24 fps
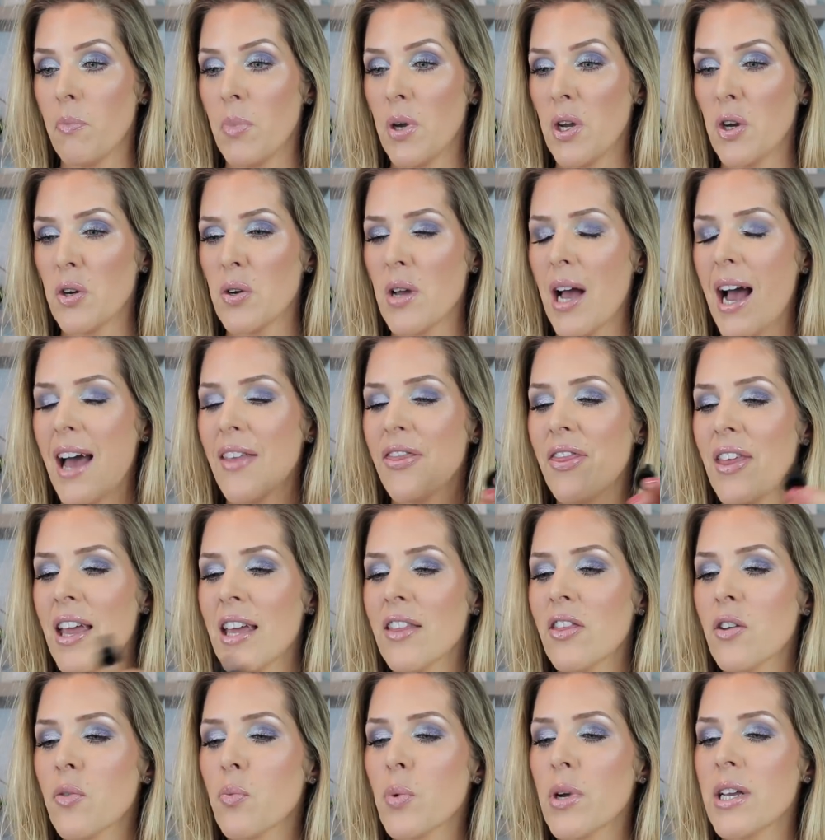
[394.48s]
But I
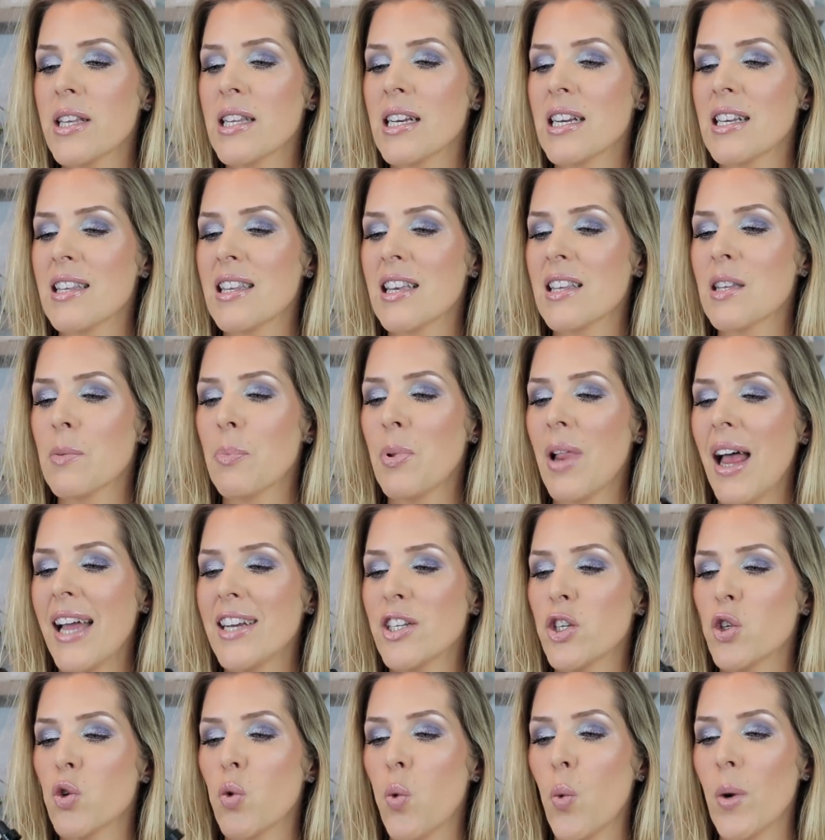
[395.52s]
think the reason it says
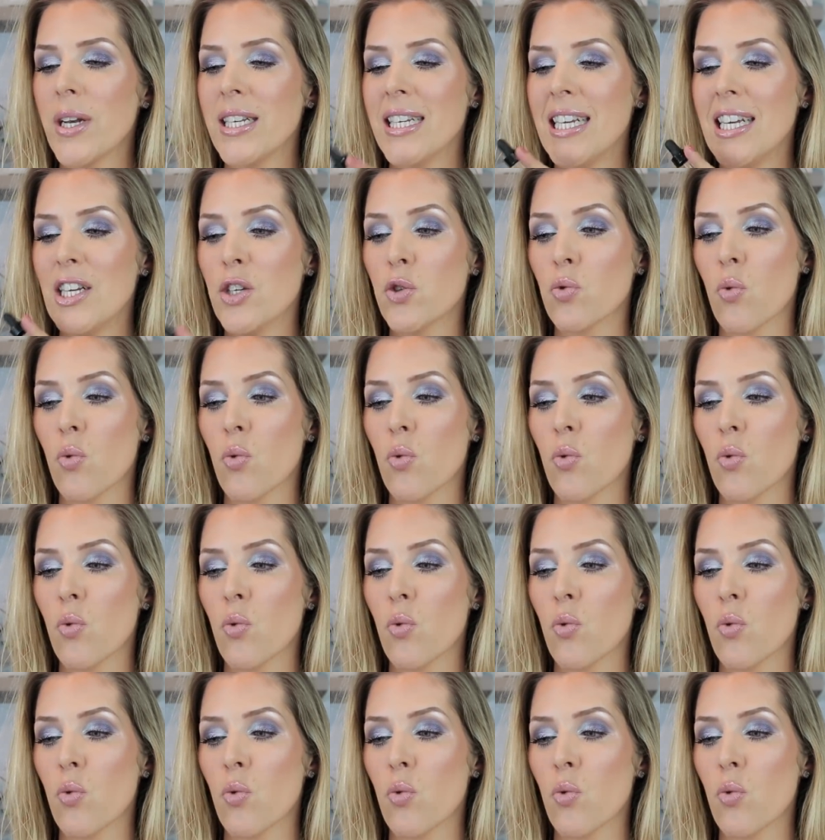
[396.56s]
apply 20